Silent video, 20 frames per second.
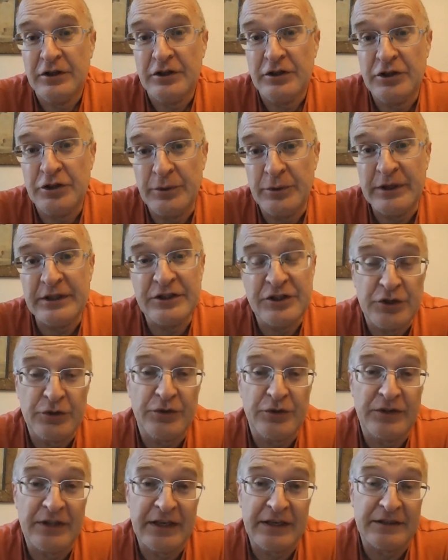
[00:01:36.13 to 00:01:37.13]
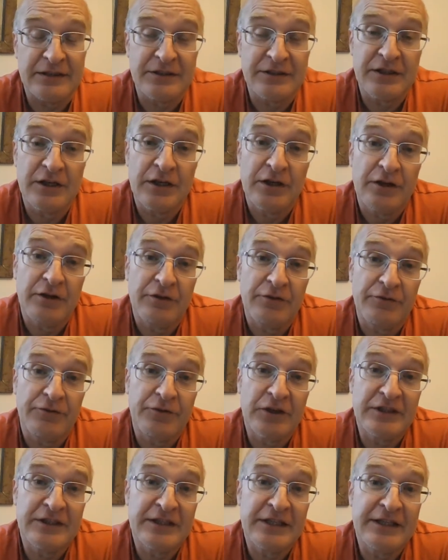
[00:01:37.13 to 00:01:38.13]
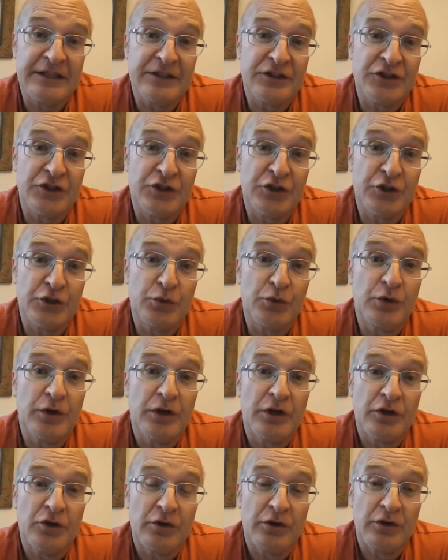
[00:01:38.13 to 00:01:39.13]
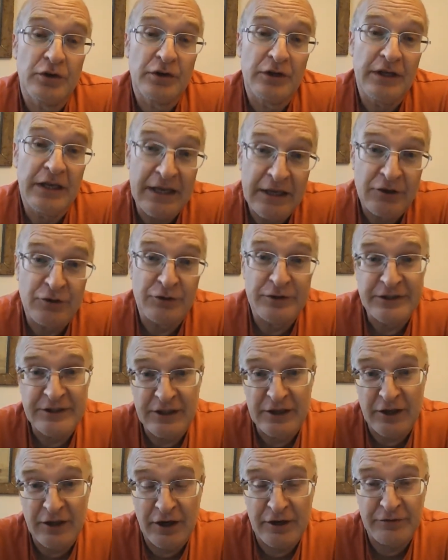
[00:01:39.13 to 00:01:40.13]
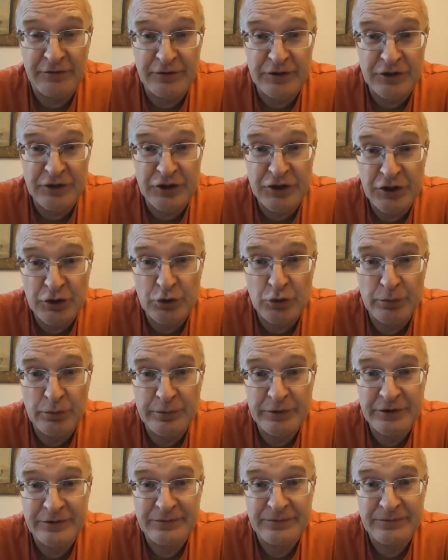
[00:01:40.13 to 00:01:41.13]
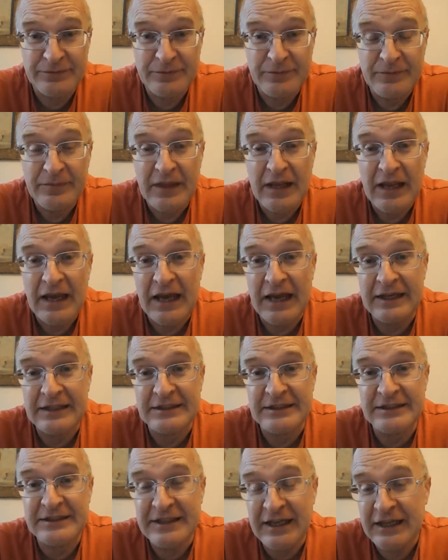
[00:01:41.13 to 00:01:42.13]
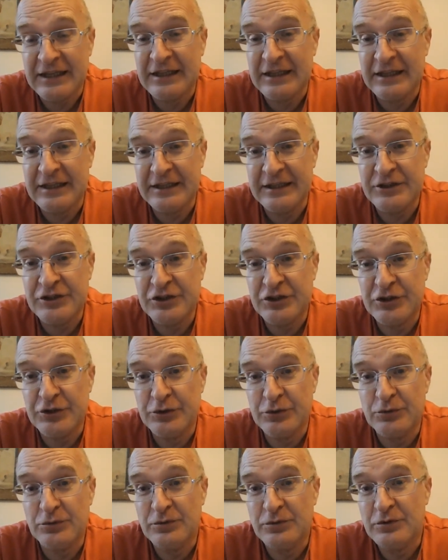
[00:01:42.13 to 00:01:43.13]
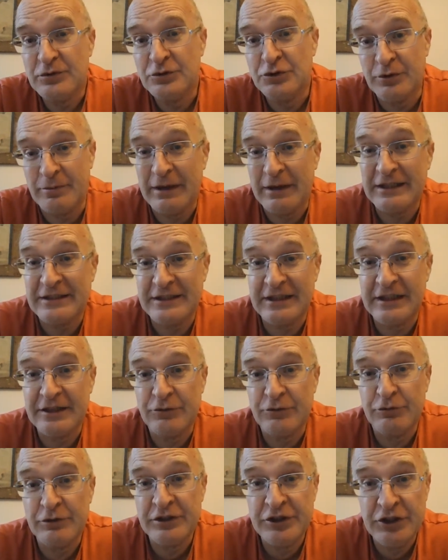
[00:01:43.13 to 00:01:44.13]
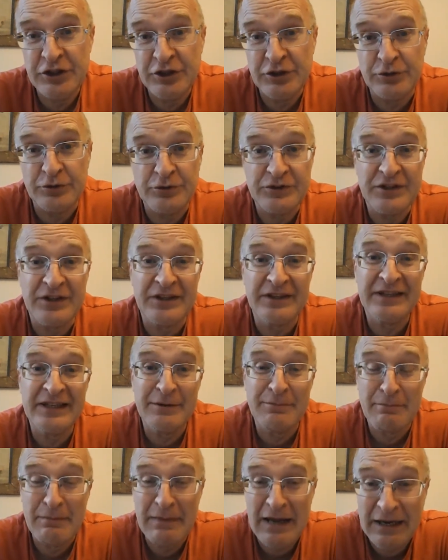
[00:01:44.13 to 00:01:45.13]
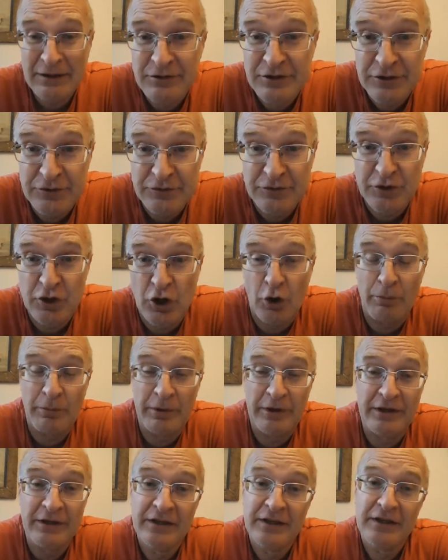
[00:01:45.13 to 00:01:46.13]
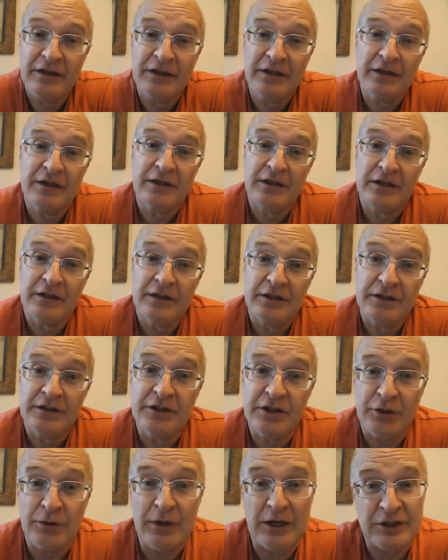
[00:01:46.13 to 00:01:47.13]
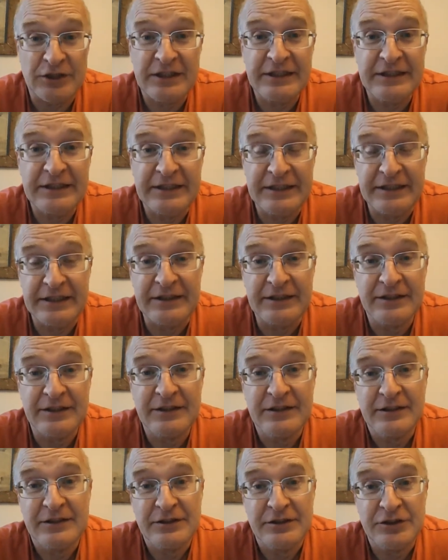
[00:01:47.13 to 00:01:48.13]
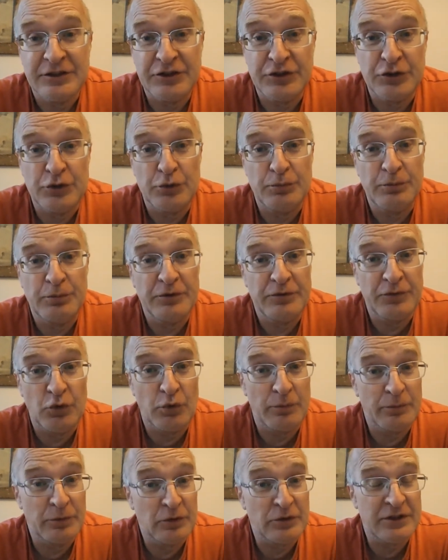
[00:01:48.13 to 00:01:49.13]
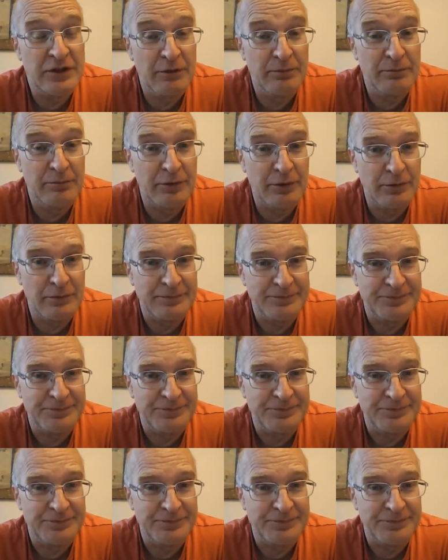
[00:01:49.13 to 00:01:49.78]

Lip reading: doing two things. Firstly, to increase the life of the tubes, and secondly, to dramatically reduce the amount of copper that you actually need to perform your tumble.